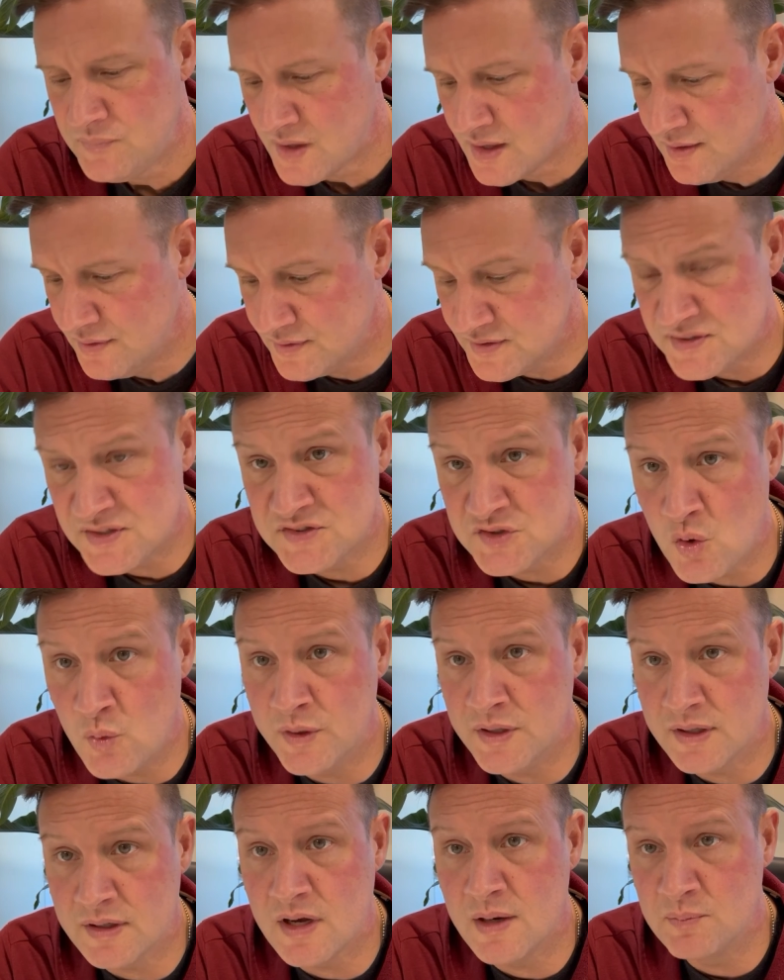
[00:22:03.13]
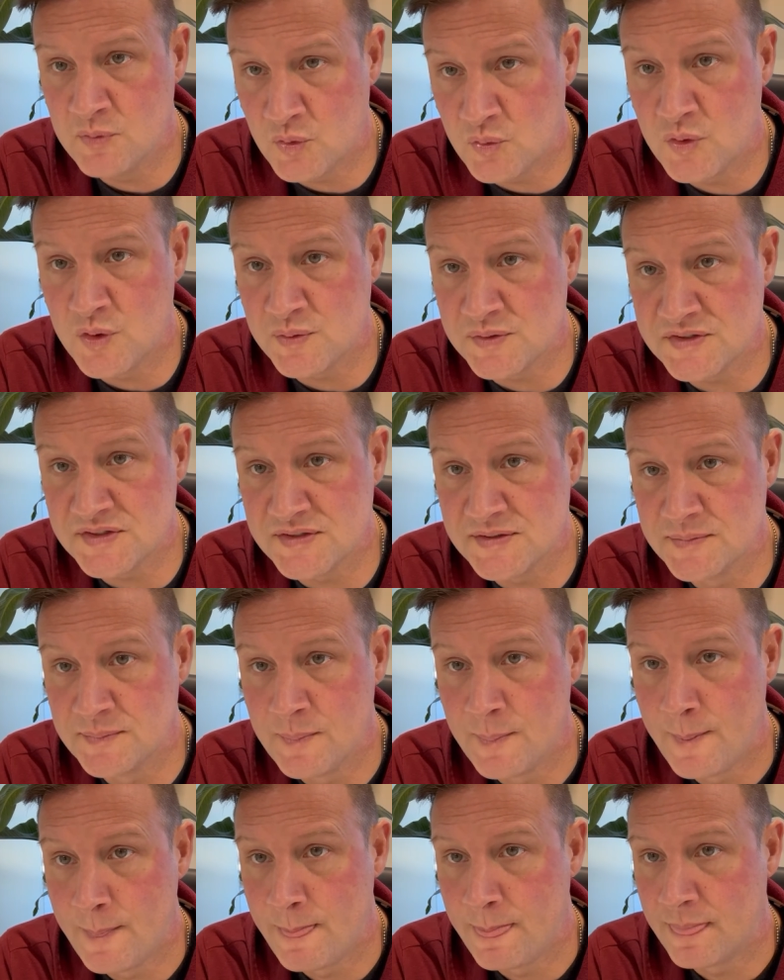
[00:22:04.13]
This is going to come to roost.
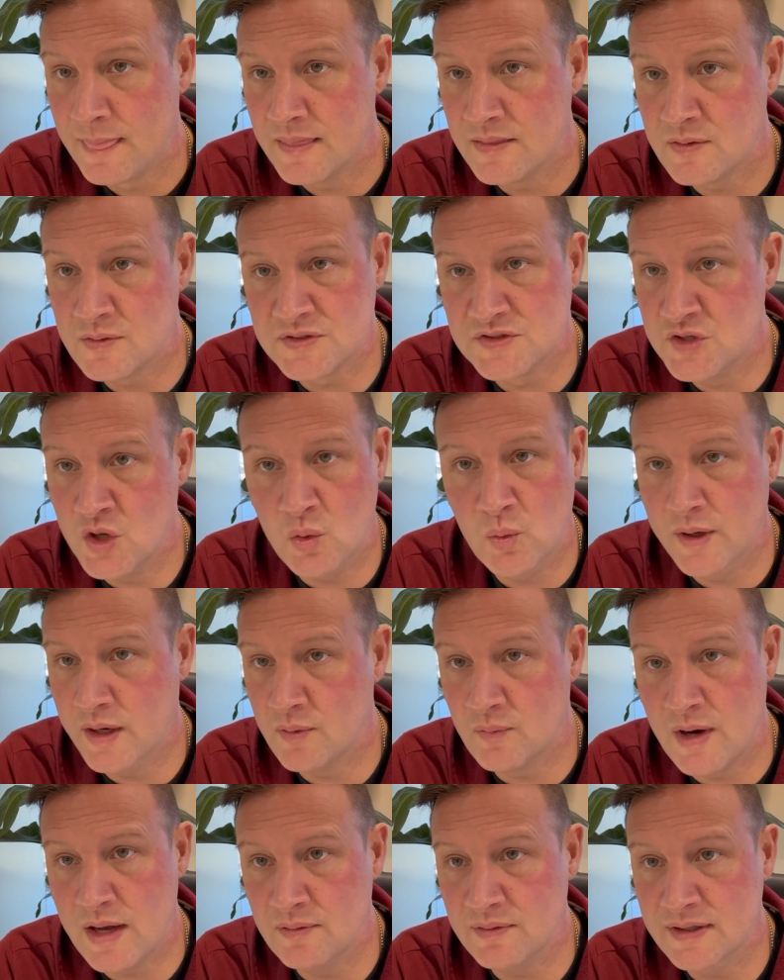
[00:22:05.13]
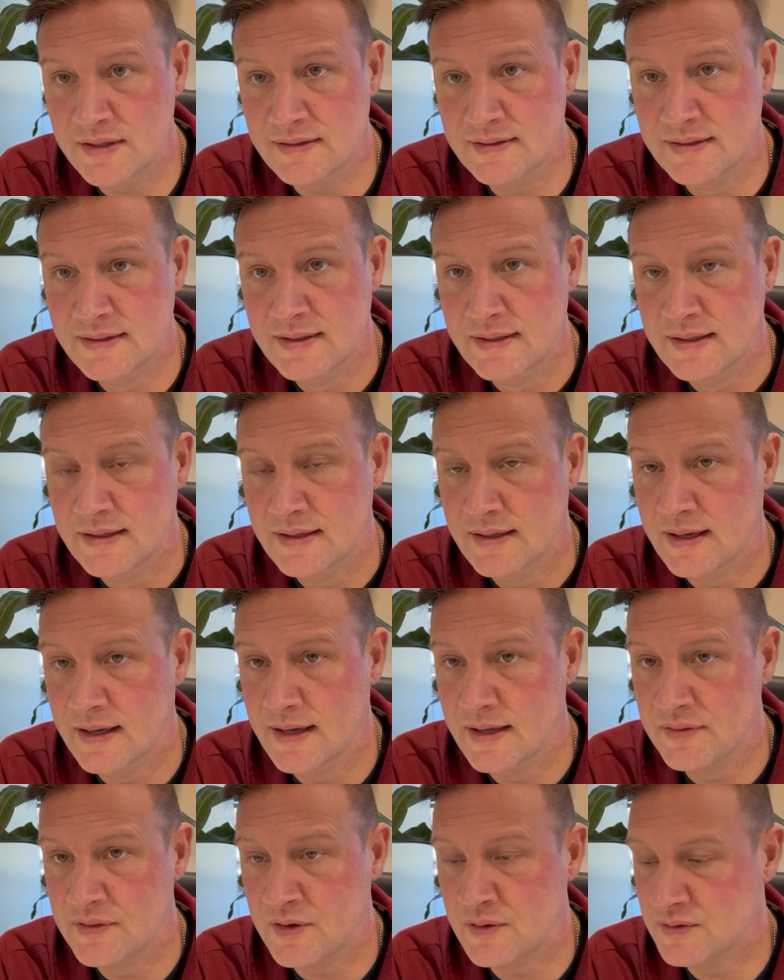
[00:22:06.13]
There is no way around it.
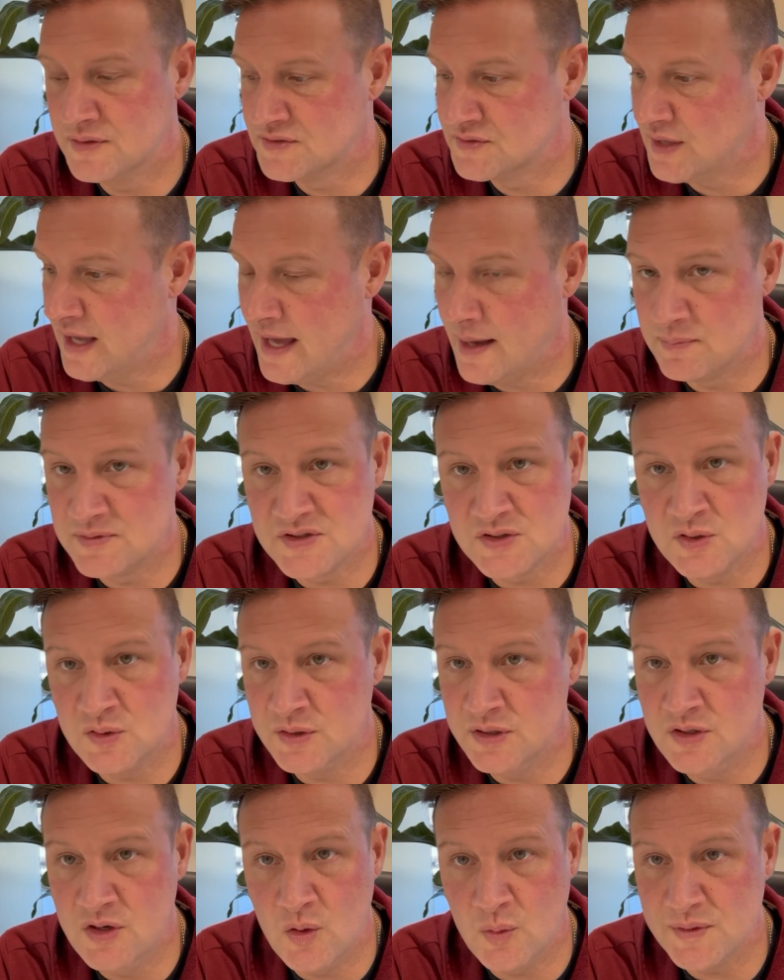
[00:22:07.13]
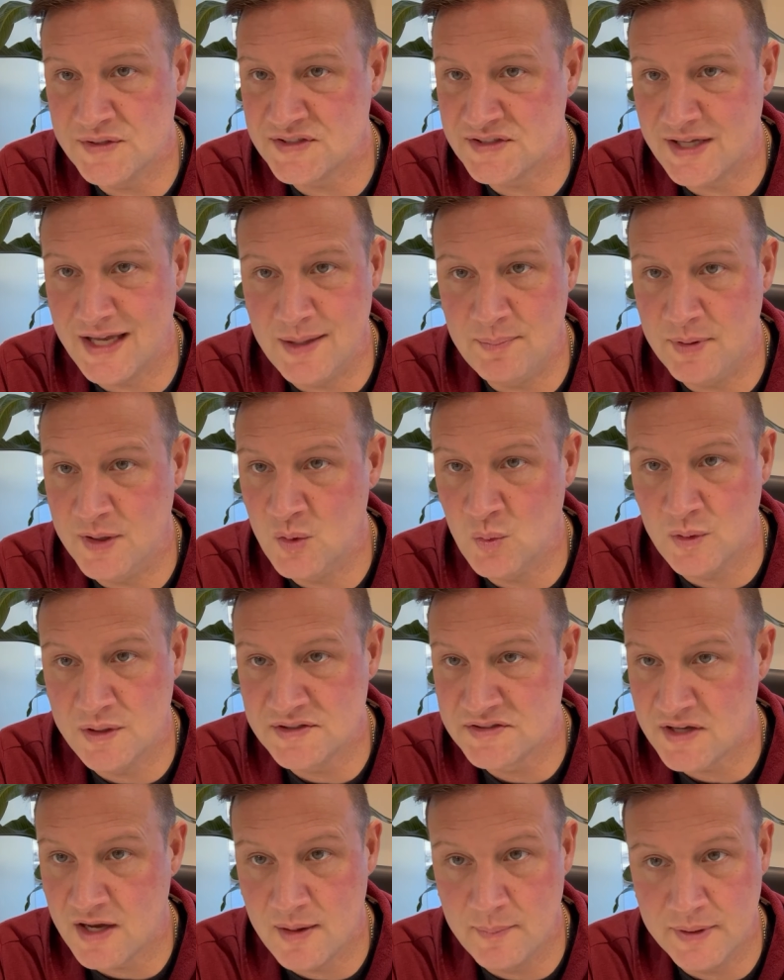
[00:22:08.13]
There is absolutely no escaping what
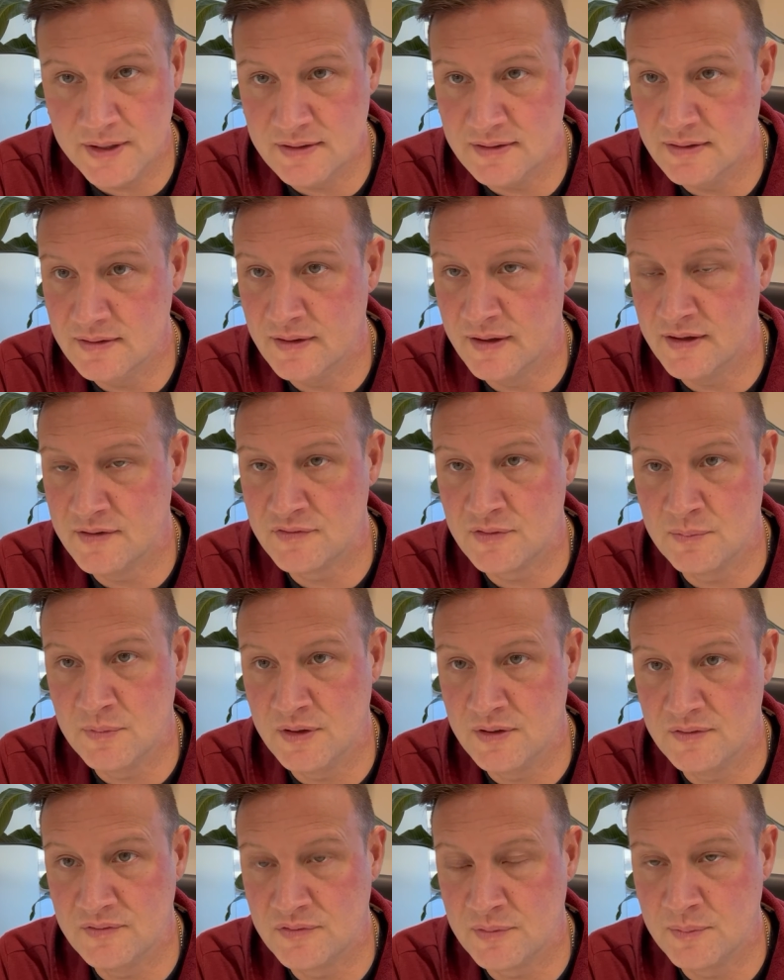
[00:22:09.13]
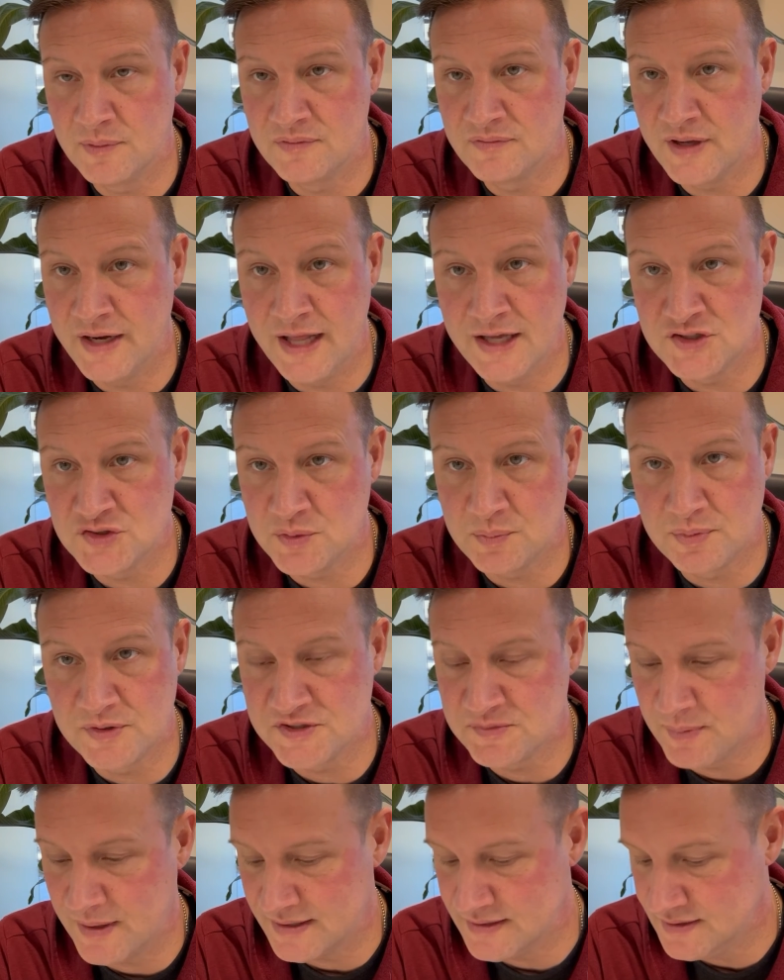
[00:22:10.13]
is coming from a financial
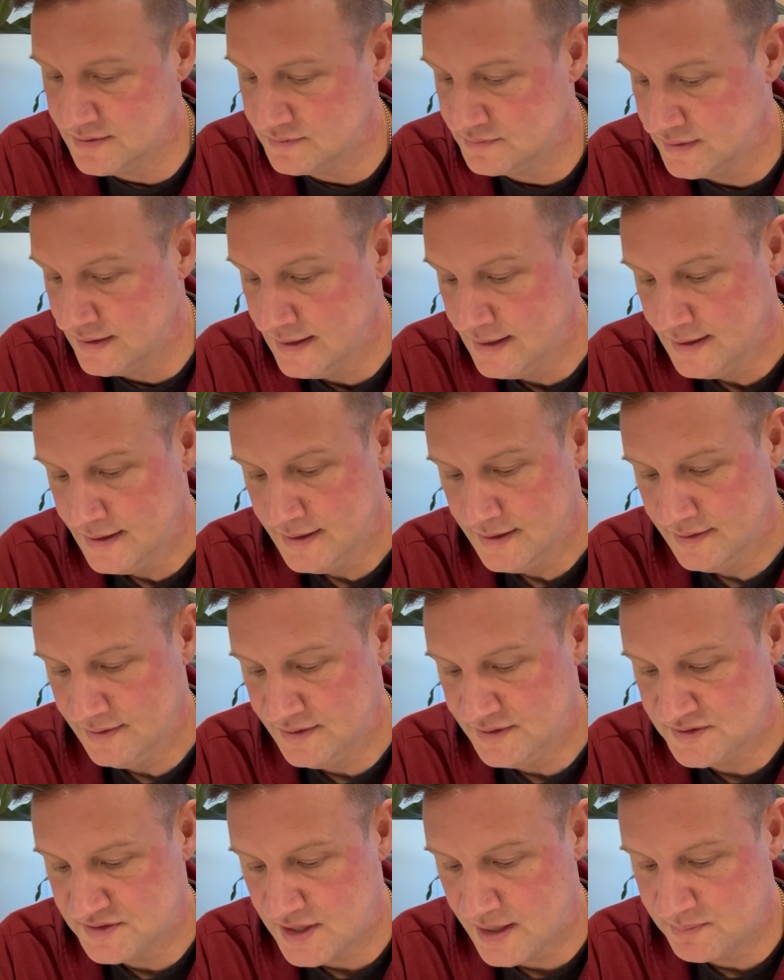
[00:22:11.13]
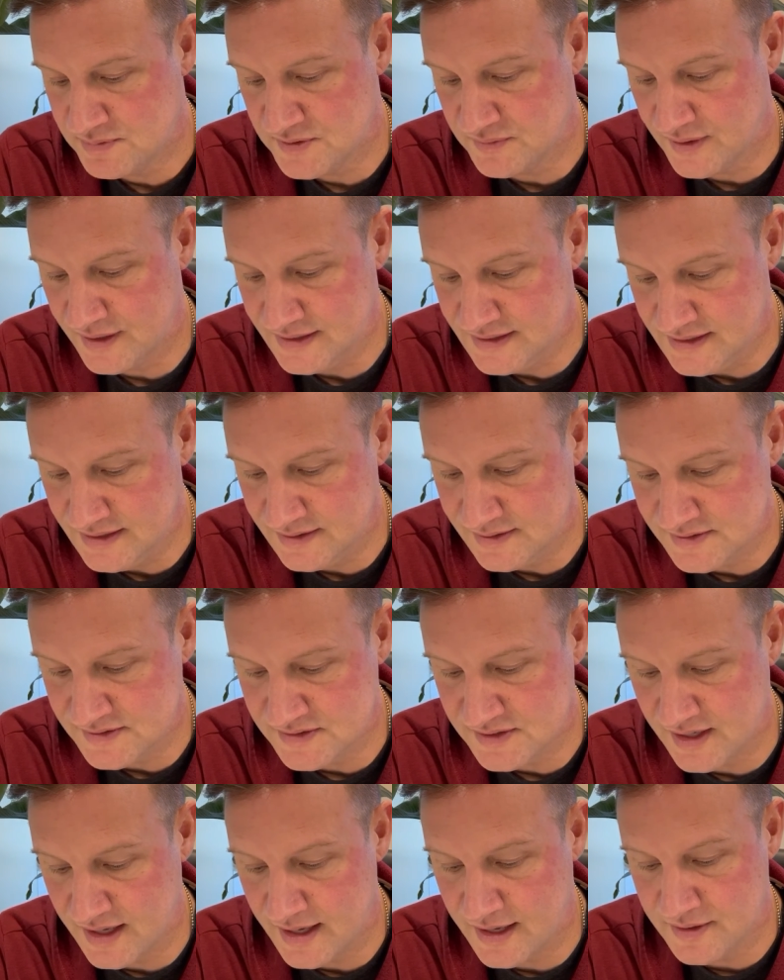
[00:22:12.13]
perspective. These types of
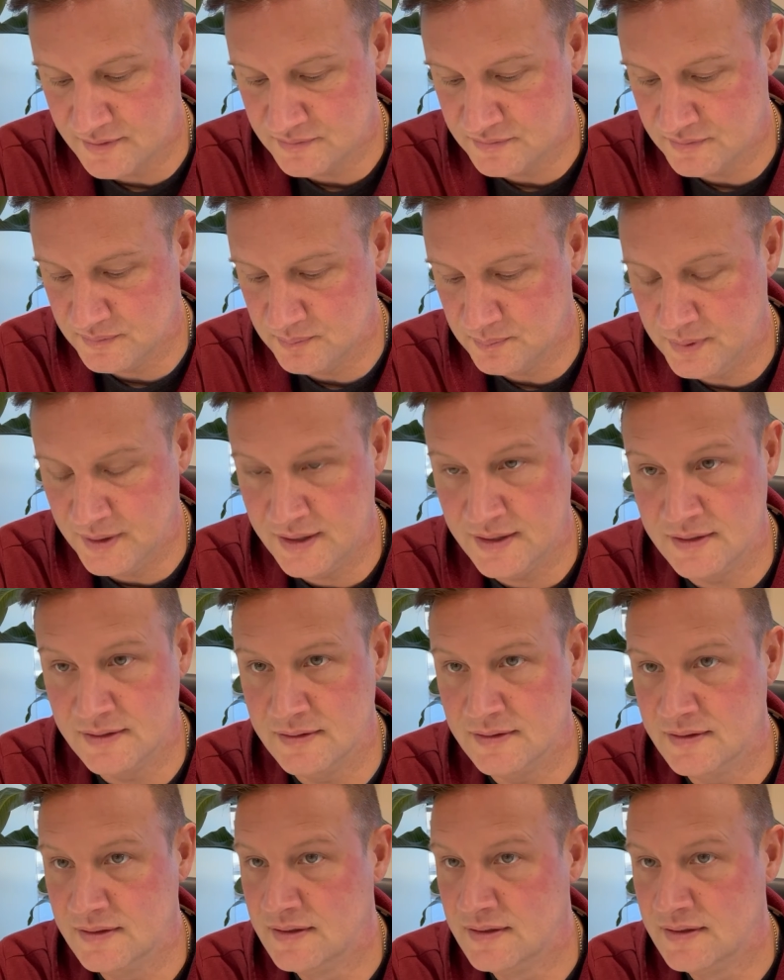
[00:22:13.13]
ideas have been